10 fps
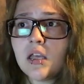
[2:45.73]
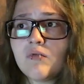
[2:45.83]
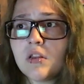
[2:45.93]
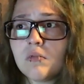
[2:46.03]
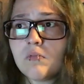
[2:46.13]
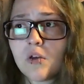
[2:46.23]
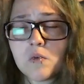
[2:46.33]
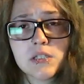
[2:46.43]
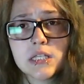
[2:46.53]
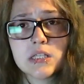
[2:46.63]
Even
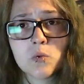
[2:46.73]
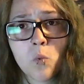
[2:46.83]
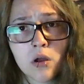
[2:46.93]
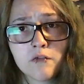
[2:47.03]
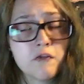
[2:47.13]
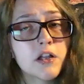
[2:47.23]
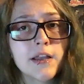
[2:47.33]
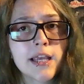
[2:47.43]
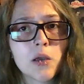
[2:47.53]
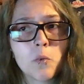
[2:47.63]
though season 1 felt
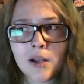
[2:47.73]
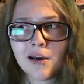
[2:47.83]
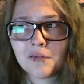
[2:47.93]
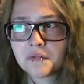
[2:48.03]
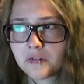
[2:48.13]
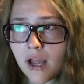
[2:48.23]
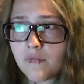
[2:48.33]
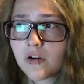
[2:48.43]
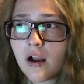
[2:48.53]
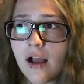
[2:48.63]
like it went on
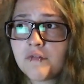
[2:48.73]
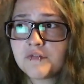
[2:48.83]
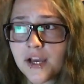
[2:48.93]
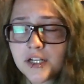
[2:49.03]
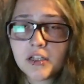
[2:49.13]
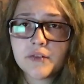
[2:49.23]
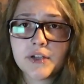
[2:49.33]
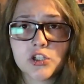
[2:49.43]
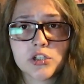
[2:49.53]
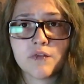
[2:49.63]
forever, I finally
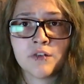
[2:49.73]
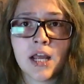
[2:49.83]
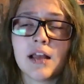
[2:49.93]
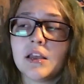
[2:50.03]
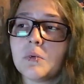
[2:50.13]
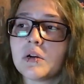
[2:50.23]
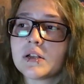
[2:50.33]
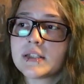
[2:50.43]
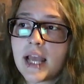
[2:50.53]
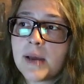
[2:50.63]
reached the finale where
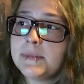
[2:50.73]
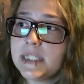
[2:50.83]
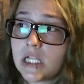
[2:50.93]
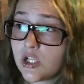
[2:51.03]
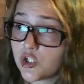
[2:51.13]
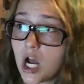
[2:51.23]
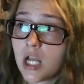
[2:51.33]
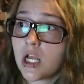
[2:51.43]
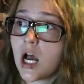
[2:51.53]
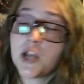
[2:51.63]
Sam, Dean, and
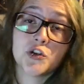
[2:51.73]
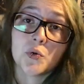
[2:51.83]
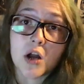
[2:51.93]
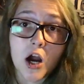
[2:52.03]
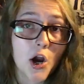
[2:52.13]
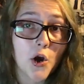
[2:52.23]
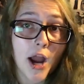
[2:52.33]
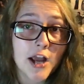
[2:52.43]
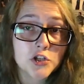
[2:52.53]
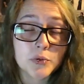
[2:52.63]
John got into a car
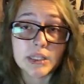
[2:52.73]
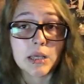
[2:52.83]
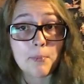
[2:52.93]
crash with the